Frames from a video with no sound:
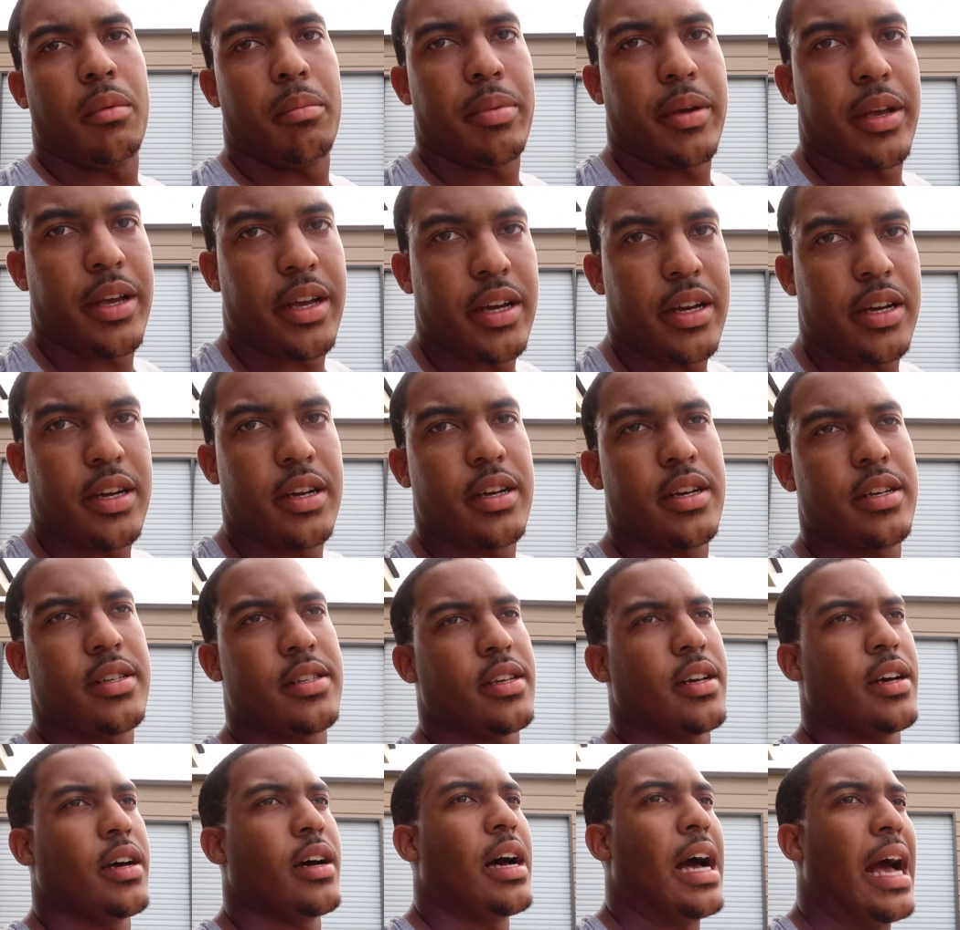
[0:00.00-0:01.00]
because
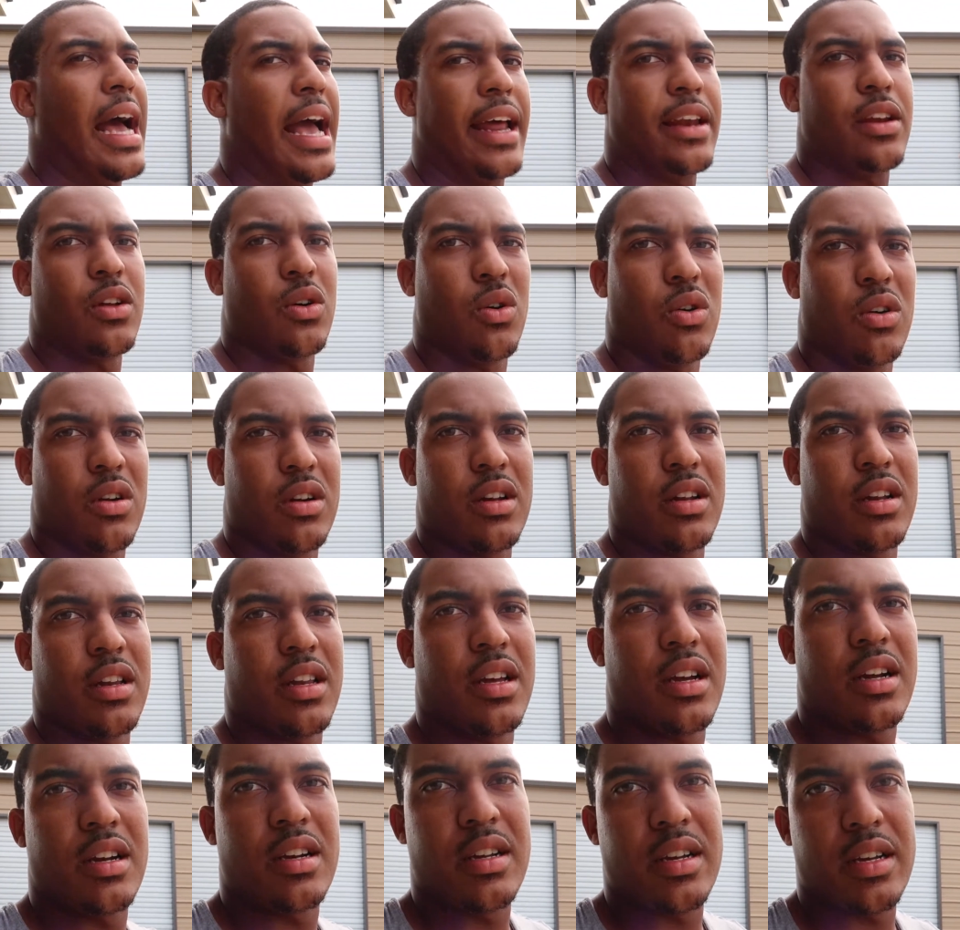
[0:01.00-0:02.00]
I had to order the
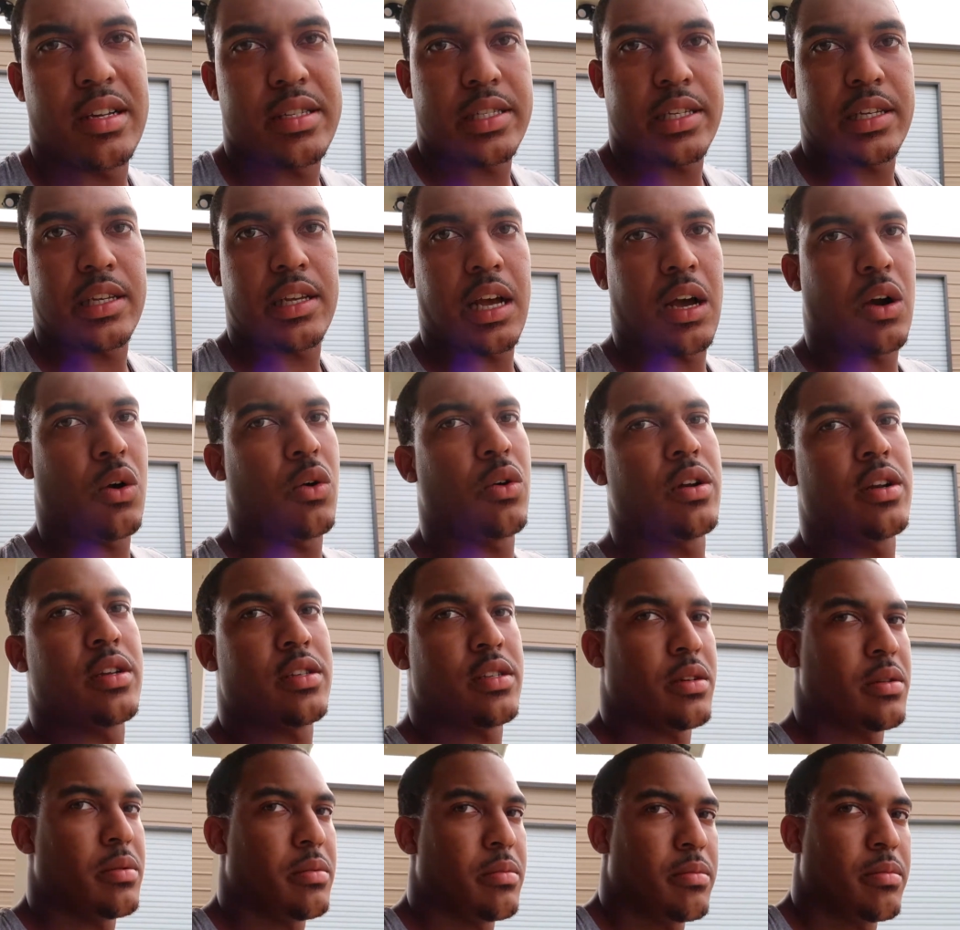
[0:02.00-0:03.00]
lug nuts. I ordered
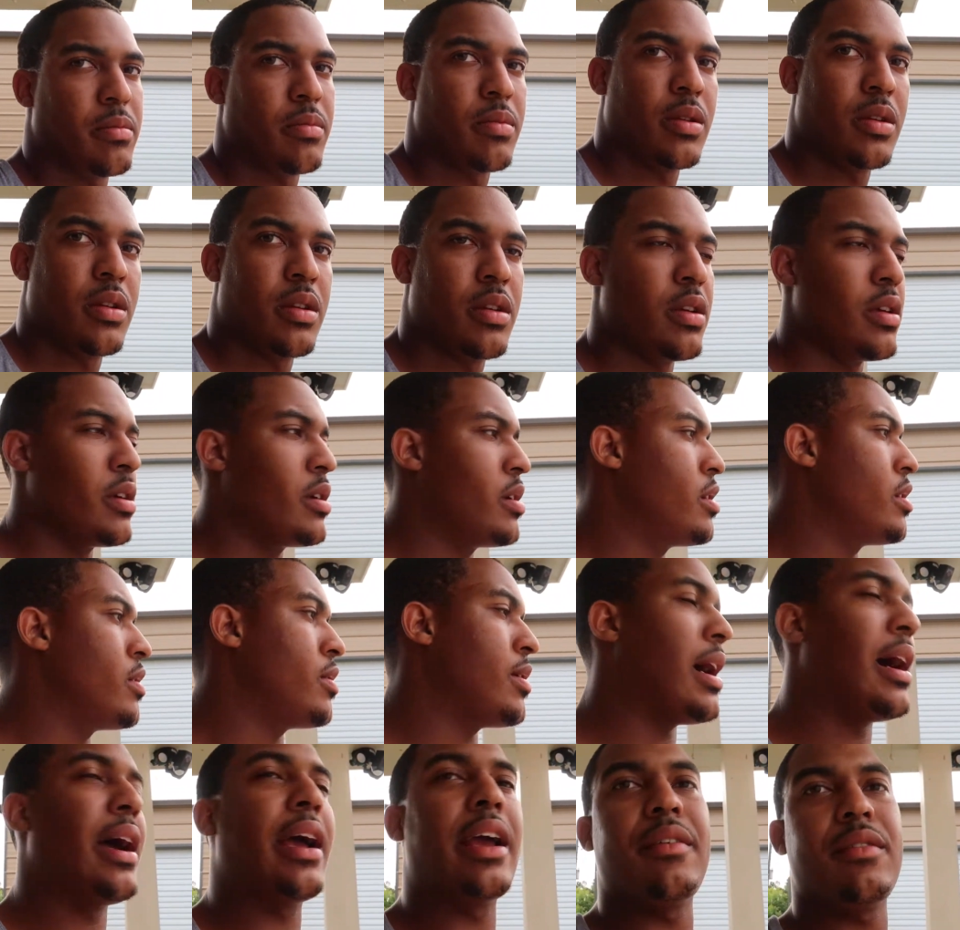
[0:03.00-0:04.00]
some,
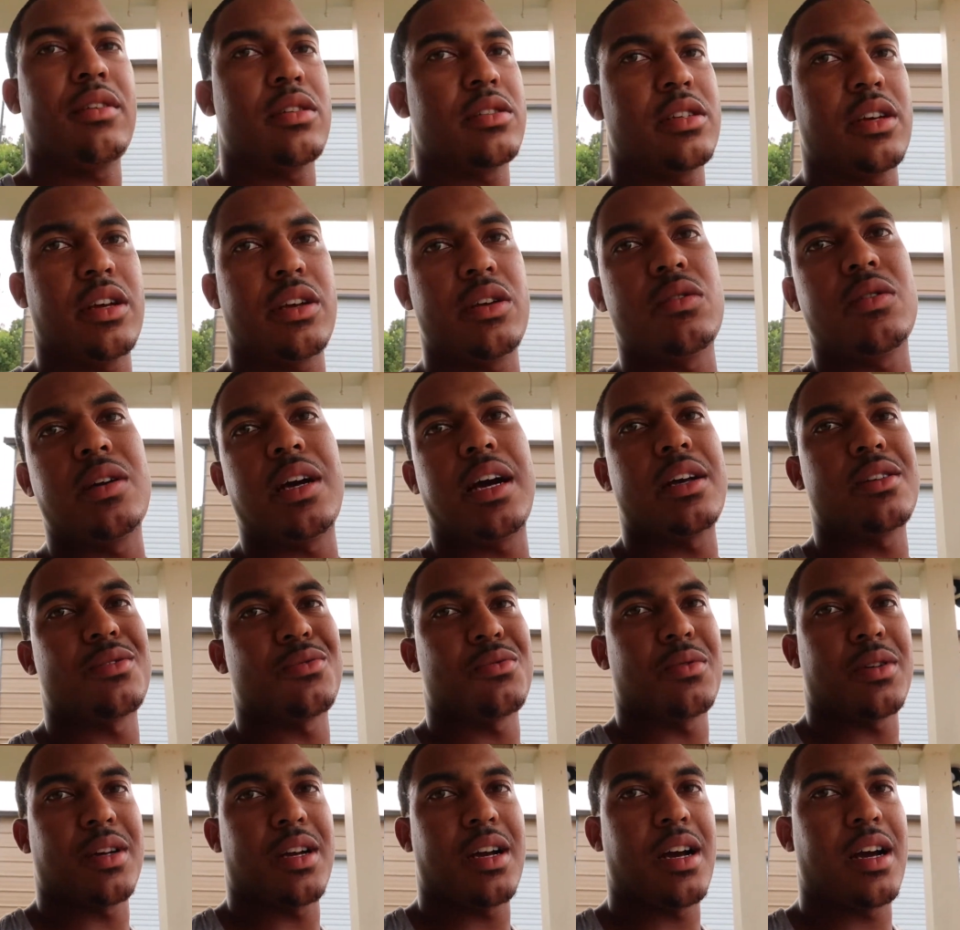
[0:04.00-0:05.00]
I ain't gonna tell you guys
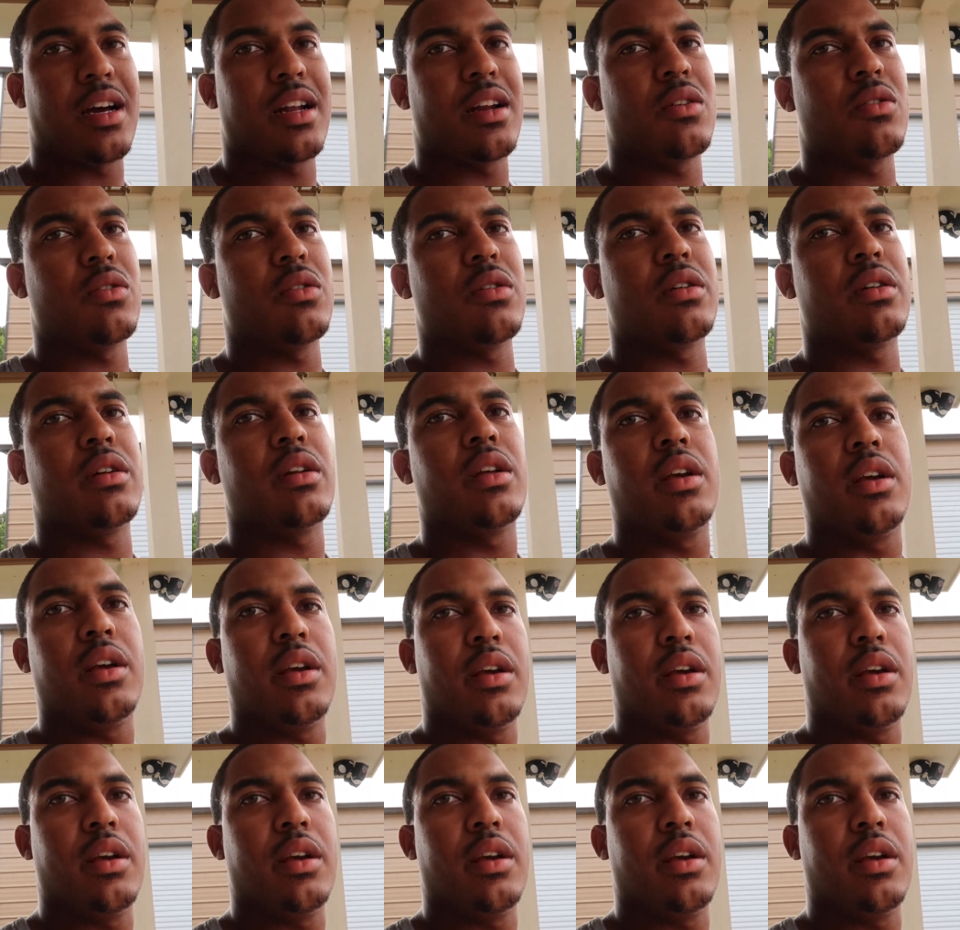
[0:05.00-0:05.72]
what kind I ordered.